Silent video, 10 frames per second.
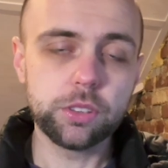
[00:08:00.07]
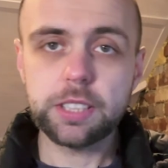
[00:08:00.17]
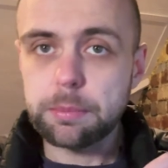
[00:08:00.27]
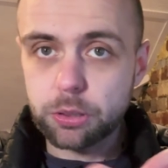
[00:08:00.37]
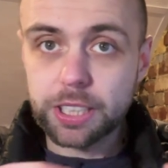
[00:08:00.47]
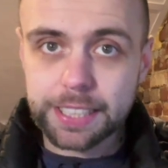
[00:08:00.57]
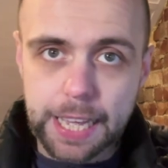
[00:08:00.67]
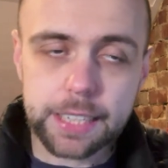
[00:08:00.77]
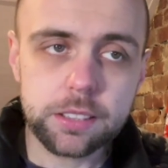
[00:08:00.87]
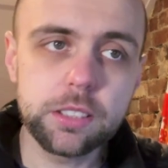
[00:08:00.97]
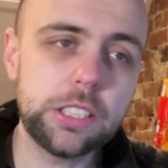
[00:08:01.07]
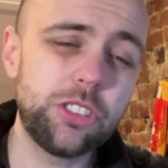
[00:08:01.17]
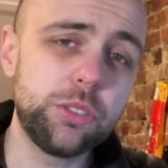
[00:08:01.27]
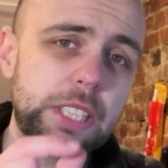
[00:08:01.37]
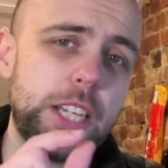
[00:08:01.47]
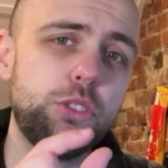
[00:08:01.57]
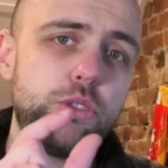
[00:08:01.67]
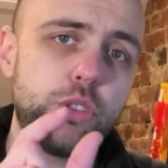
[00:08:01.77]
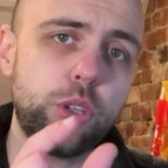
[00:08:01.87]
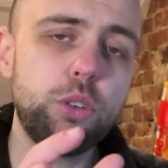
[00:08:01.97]
10mm connectors, is you get
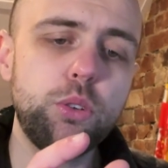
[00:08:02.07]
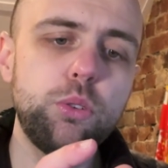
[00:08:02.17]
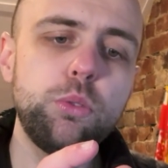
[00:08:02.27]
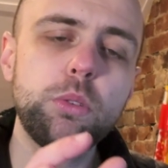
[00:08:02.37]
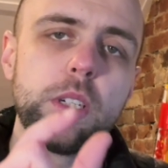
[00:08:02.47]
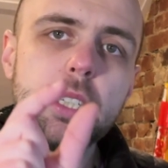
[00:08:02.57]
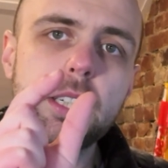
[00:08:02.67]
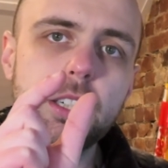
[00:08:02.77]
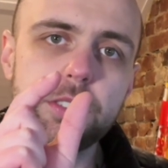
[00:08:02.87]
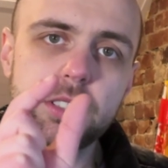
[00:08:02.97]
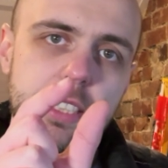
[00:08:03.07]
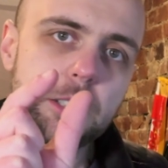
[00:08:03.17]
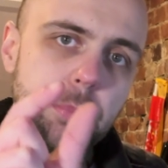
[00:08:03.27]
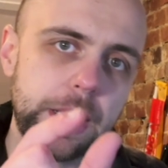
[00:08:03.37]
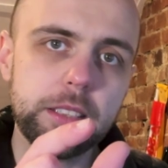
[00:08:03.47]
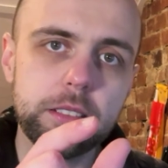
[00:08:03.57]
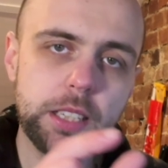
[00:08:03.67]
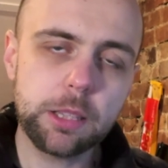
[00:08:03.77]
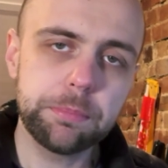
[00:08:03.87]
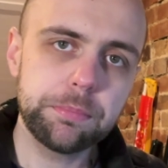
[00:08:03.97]
2 of the centre pins
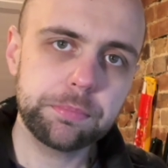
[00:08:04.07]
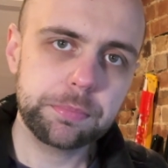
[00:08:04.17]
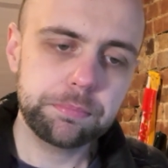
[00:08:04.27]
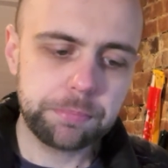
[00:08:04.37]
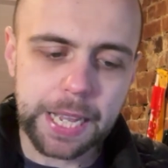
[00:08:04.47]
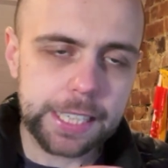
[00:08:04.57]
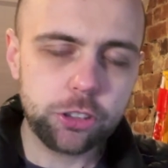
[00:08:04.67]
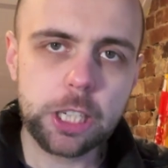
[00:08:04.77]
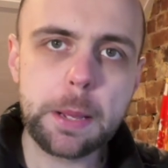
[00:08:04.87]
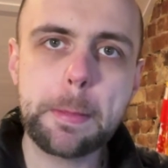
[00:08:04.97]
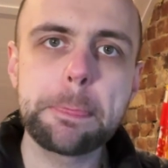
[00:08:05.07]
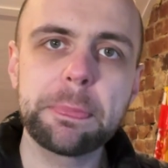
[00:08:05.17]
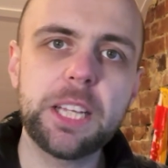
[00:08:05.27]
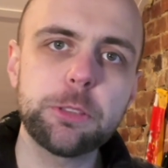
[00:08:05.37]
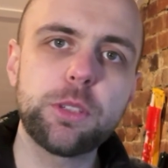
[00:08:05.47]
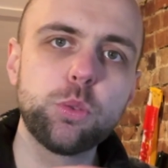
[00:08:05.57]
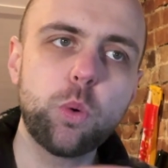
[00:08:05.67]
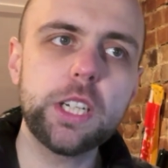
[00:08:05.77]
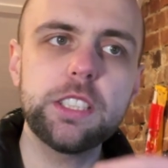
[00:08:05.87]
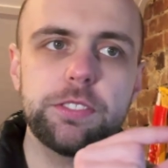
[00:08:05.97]
in the packaging. That's because
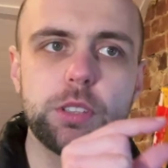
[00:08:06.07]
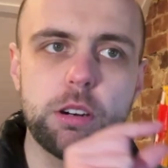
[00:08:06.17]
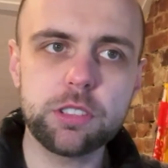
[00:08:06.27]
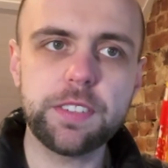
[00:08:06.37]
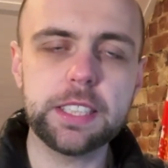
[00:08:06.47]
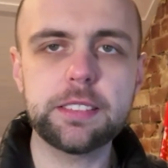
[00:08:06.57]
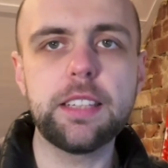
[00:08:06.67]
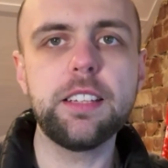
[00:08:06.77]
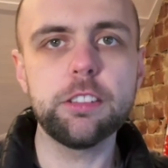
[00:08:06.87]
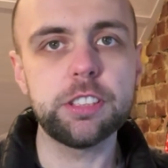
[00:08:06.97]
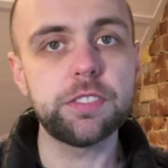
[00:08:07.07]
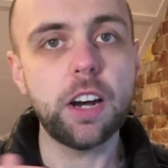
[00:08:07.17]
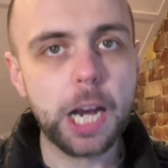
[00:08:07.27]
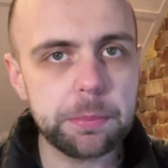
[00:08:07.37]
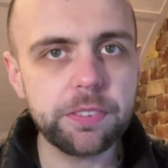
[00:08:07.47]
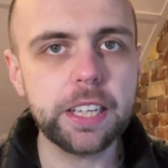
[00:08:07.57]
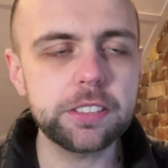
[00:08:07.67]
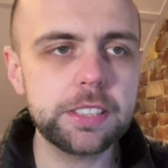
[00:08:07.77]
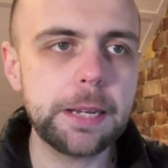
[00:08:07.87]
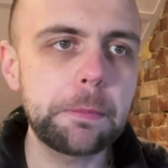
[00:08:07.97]
one is for Ultraflex 10, the other is for
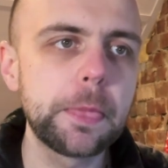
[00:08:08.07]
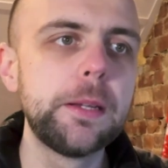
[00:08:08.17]
Hyperflex 10.